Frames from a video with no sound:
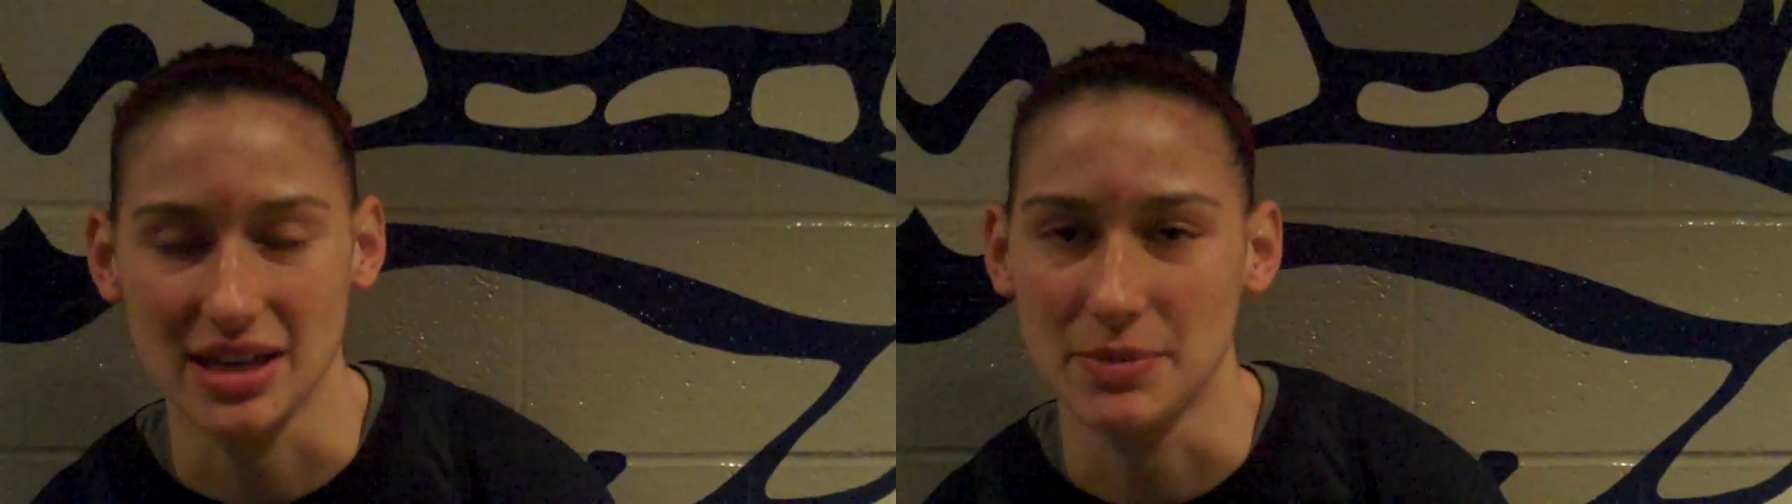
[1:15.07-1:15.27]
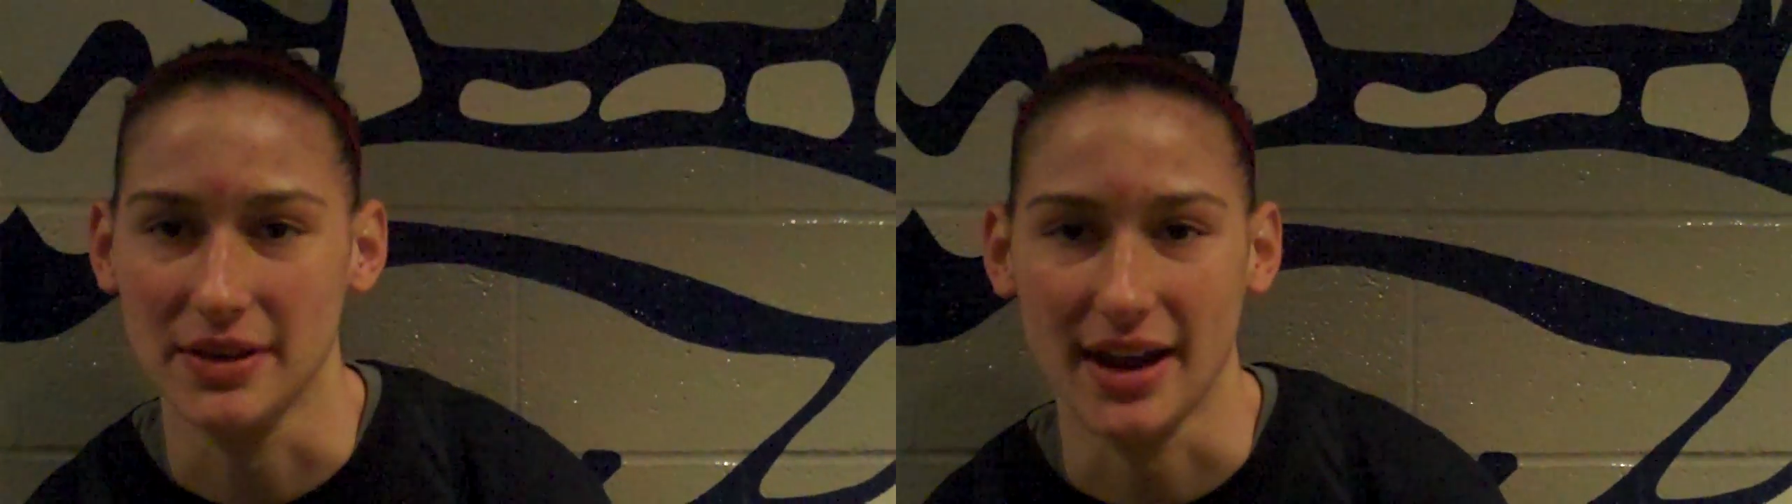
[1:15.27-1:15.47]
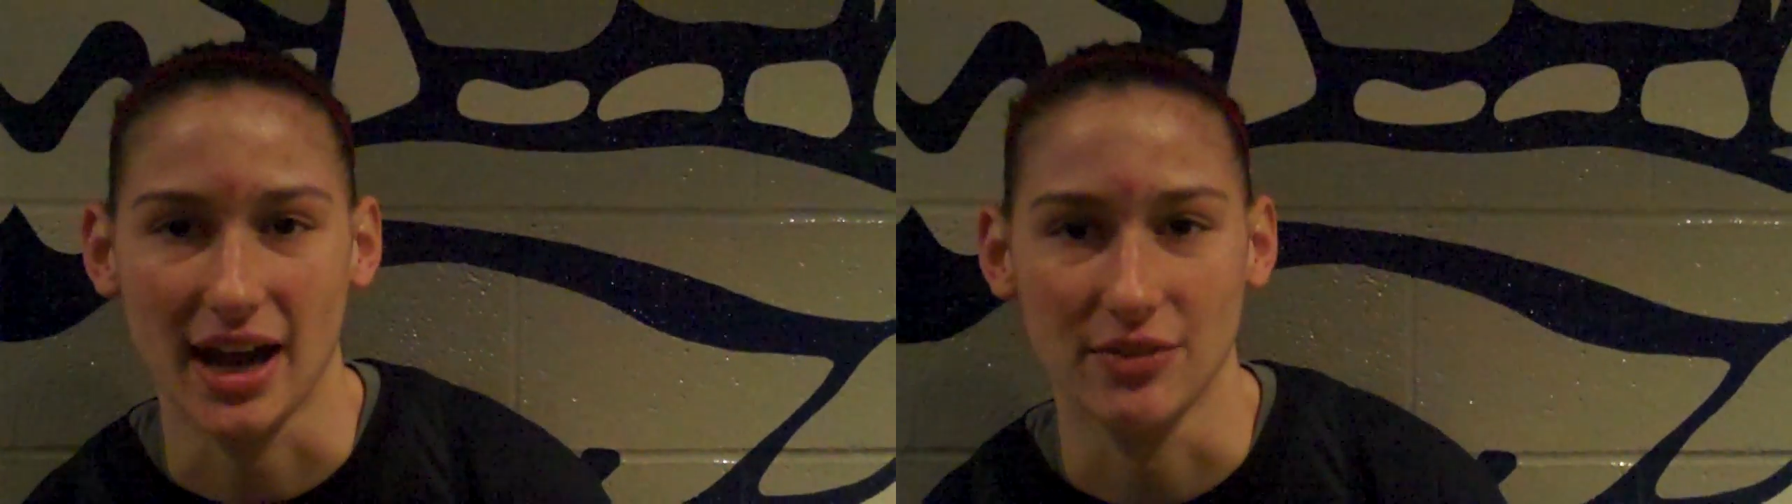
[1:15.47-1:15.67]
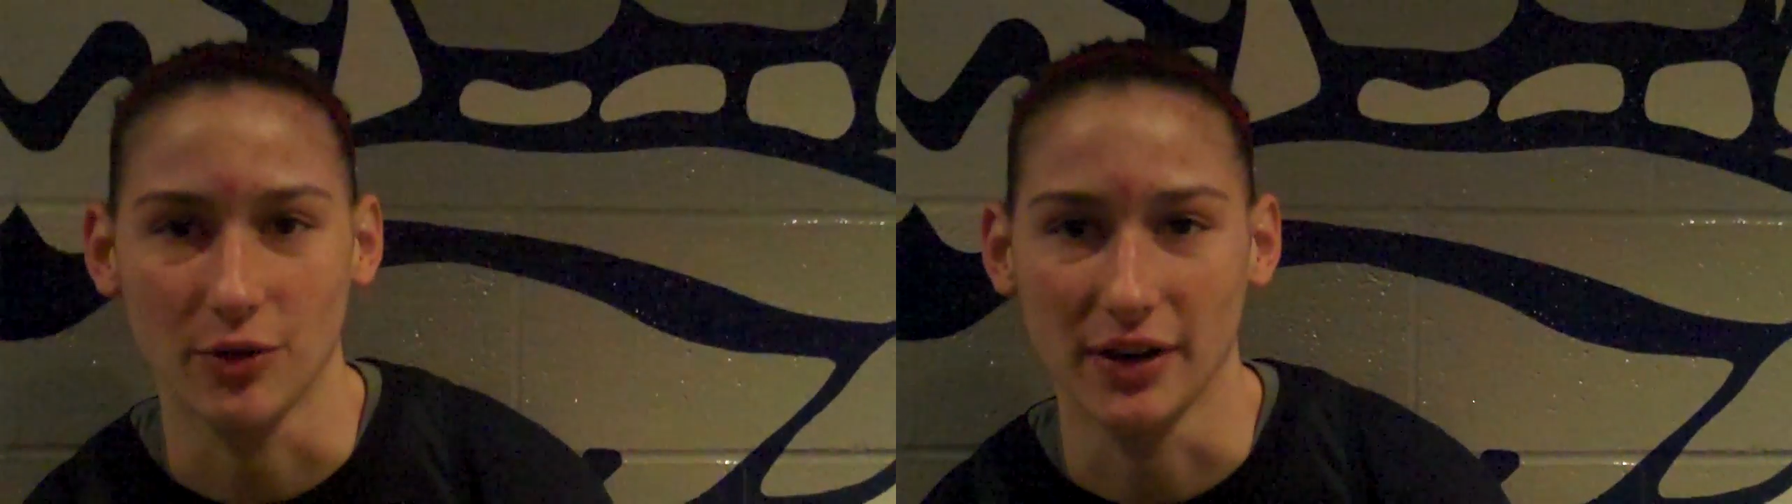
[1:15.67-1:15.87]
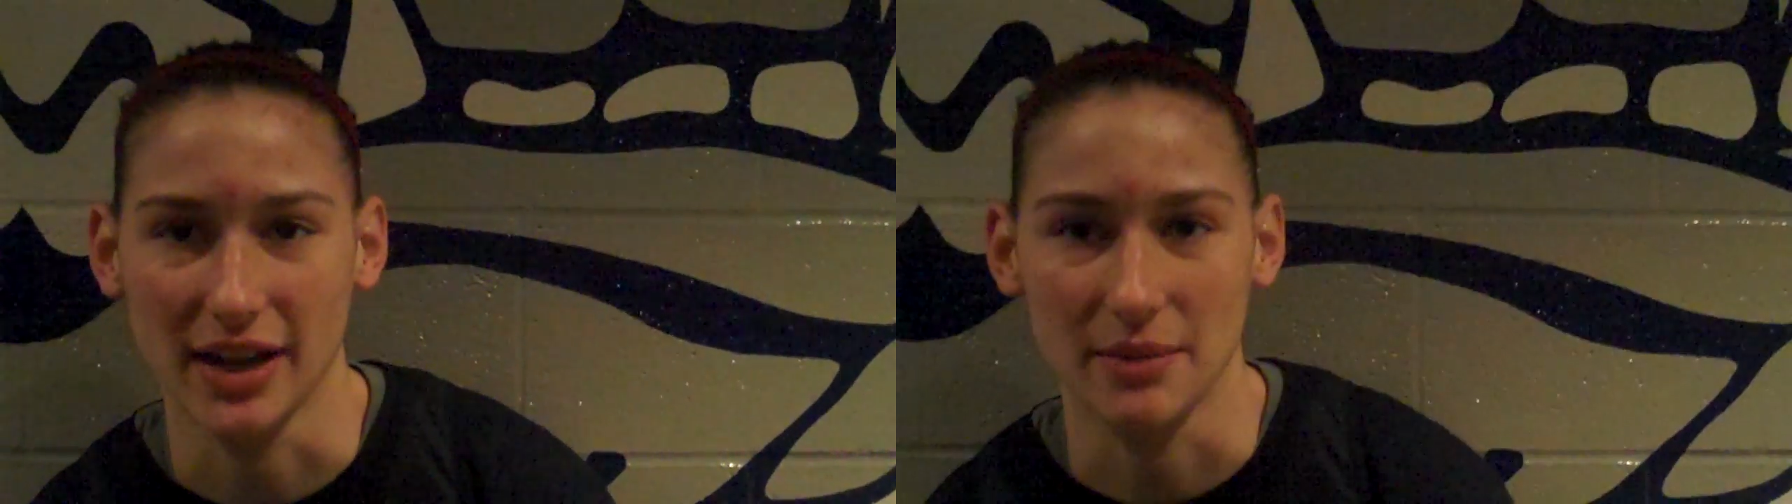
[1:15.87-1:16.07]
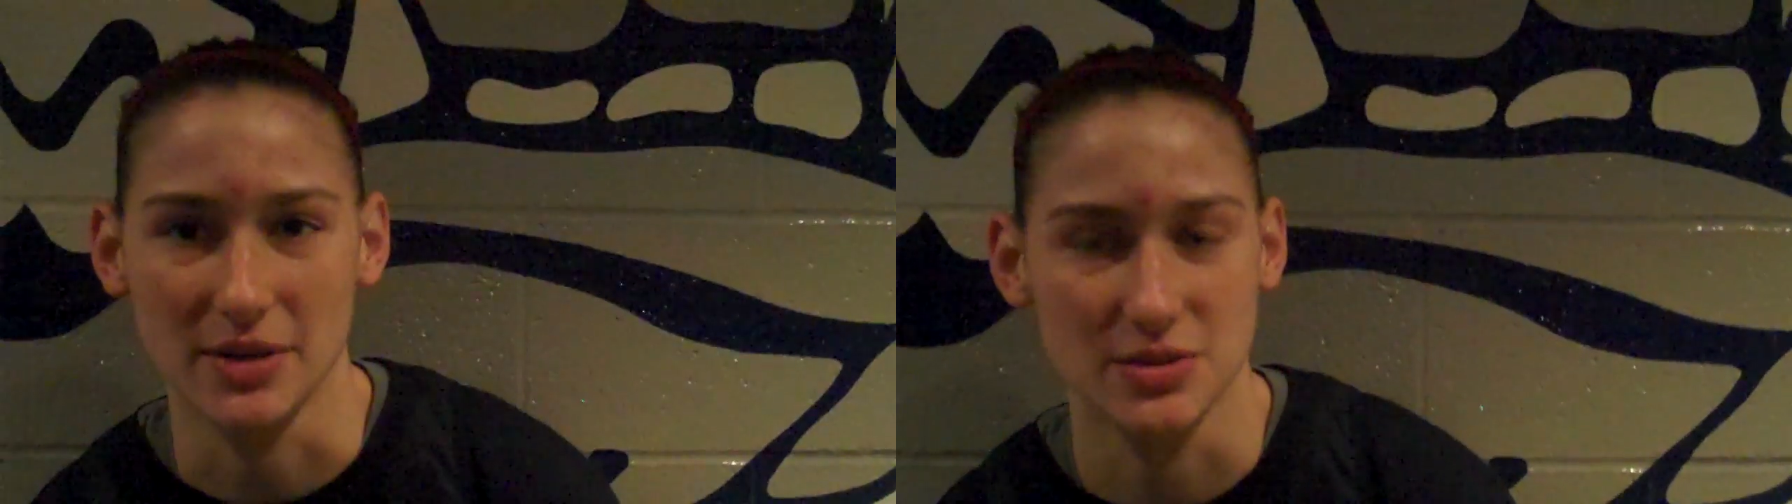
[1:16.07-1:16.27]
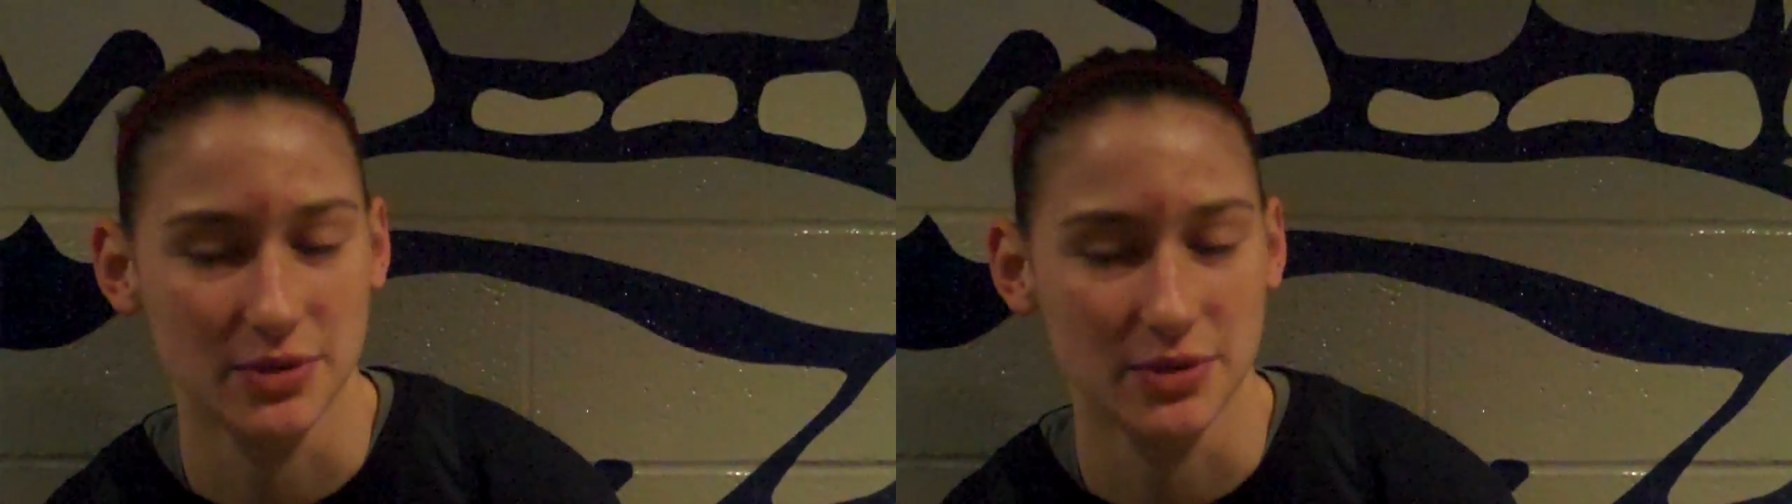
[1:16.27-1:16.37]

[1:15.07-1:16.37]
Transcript: keep it in a half-court game because